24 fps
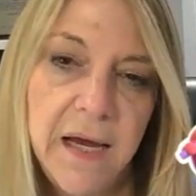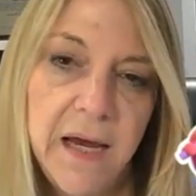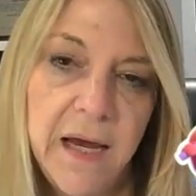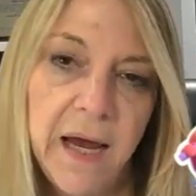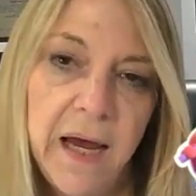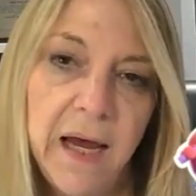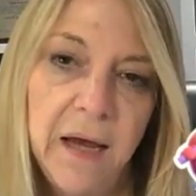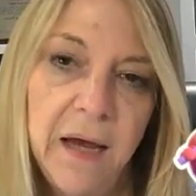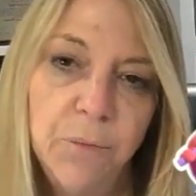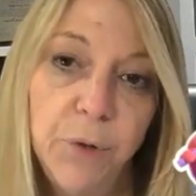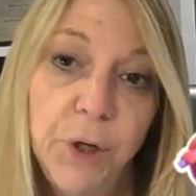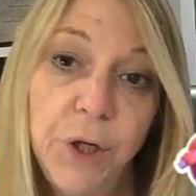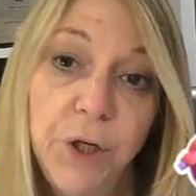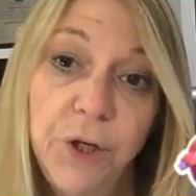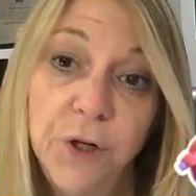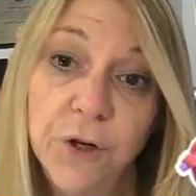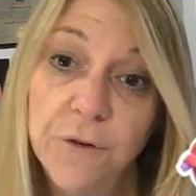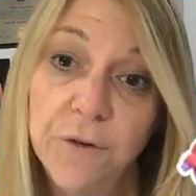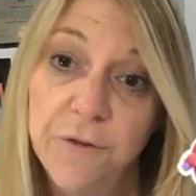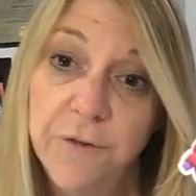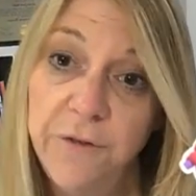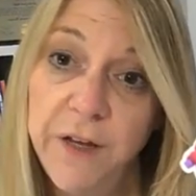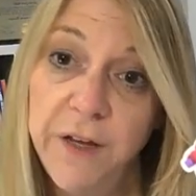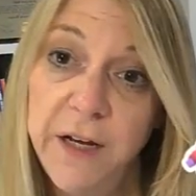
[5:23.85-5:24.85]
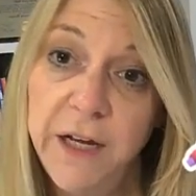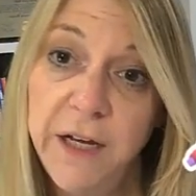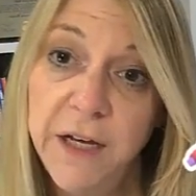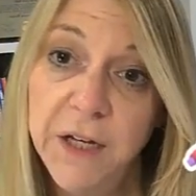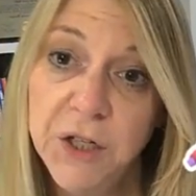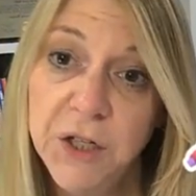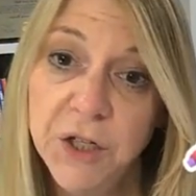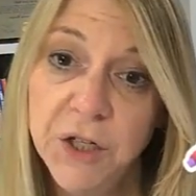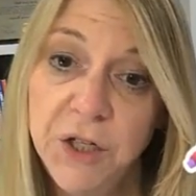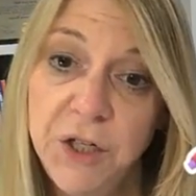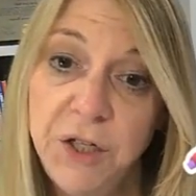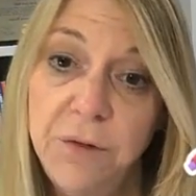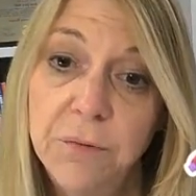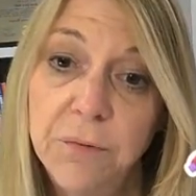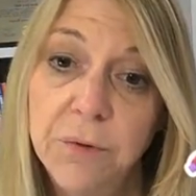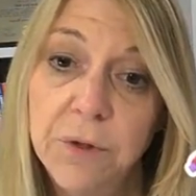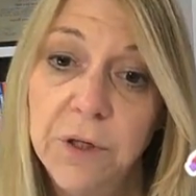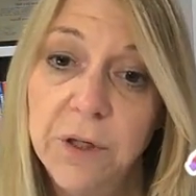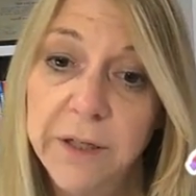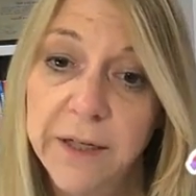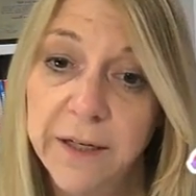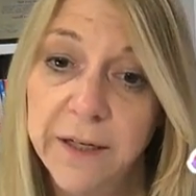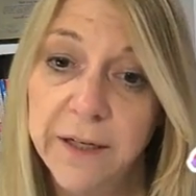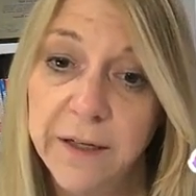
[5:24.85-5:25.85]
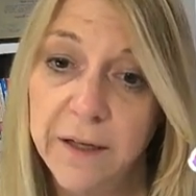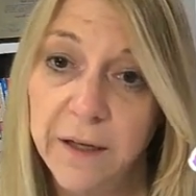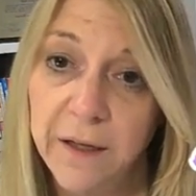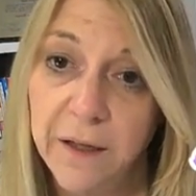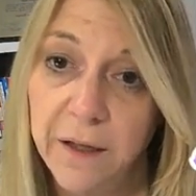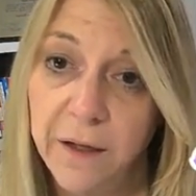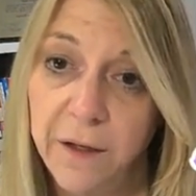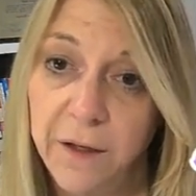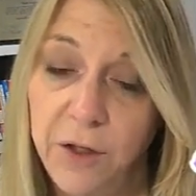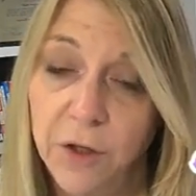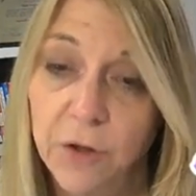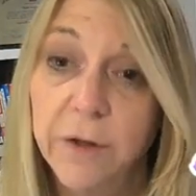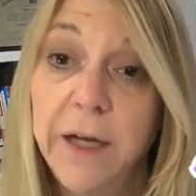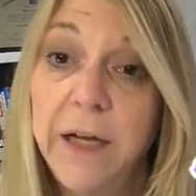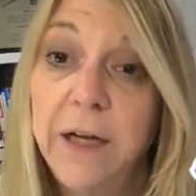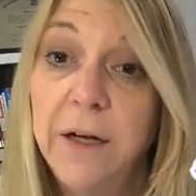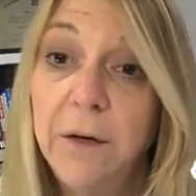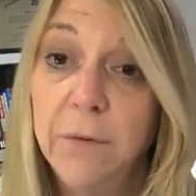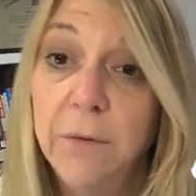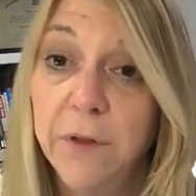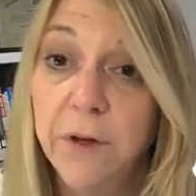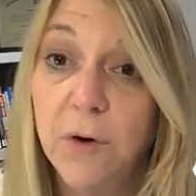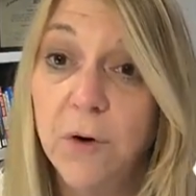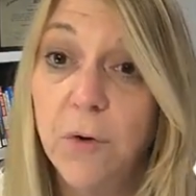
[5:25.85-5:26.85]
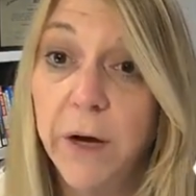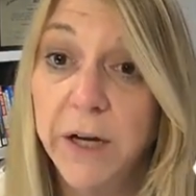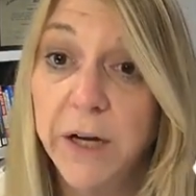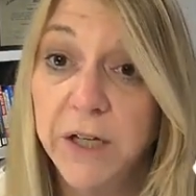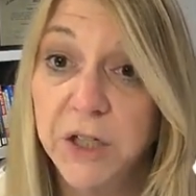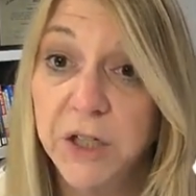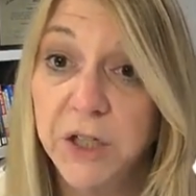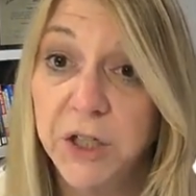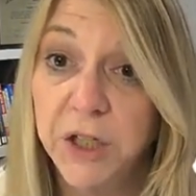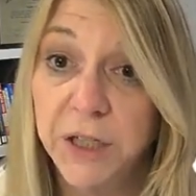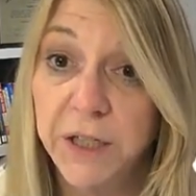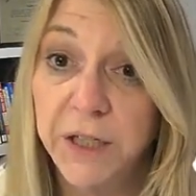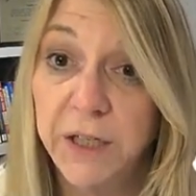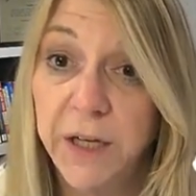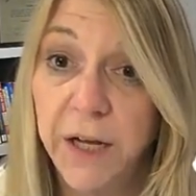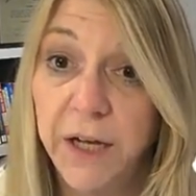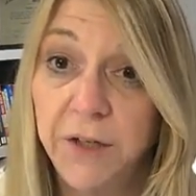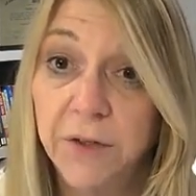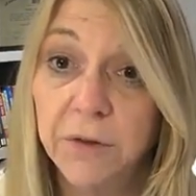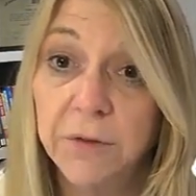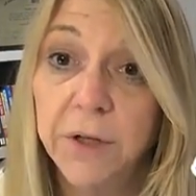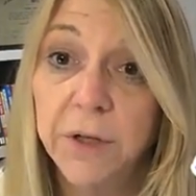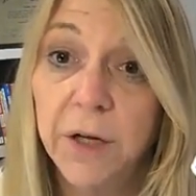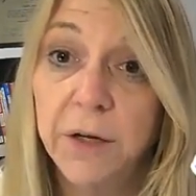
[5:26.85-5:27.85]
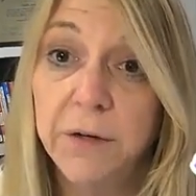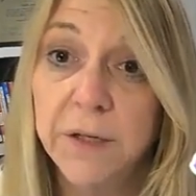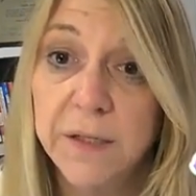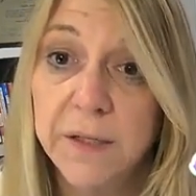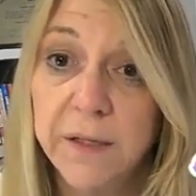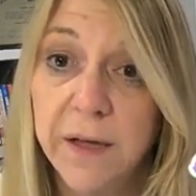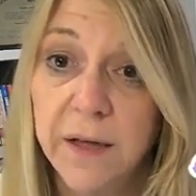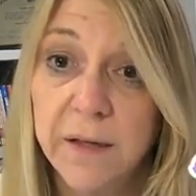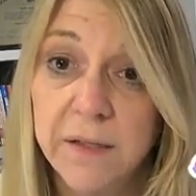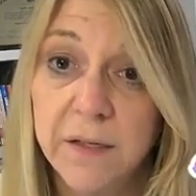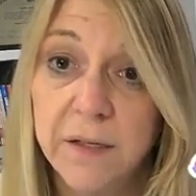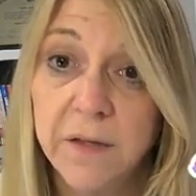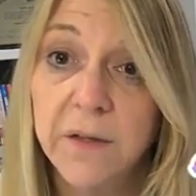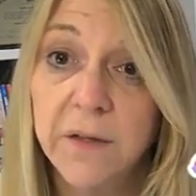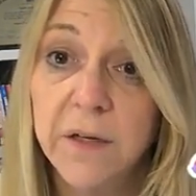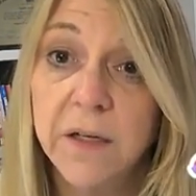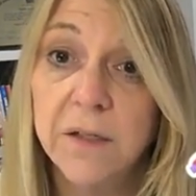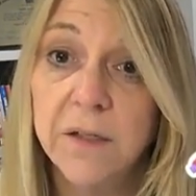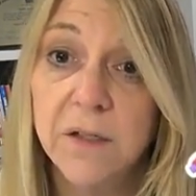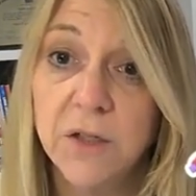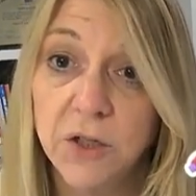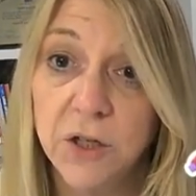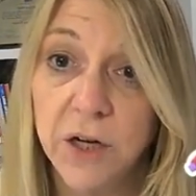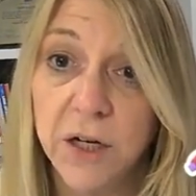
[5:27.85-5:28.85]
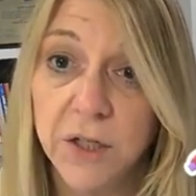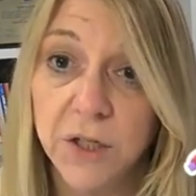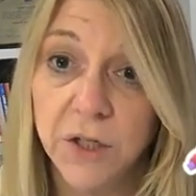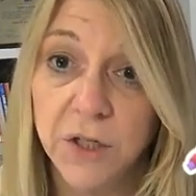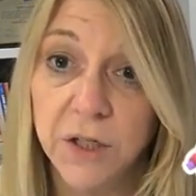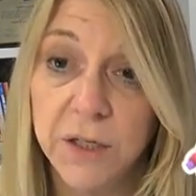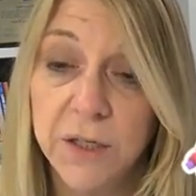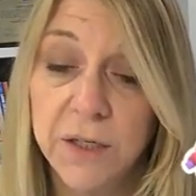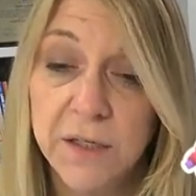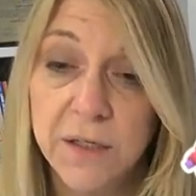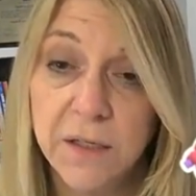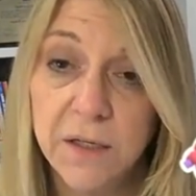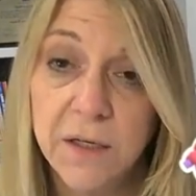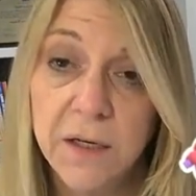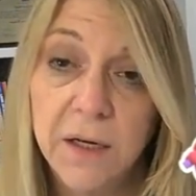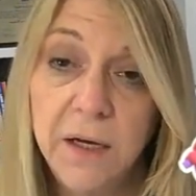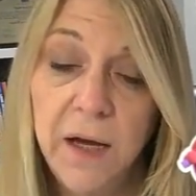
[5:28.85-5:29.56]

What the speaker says: And when you're finished, you'll end with a question, and you'll notice that's in the instructions.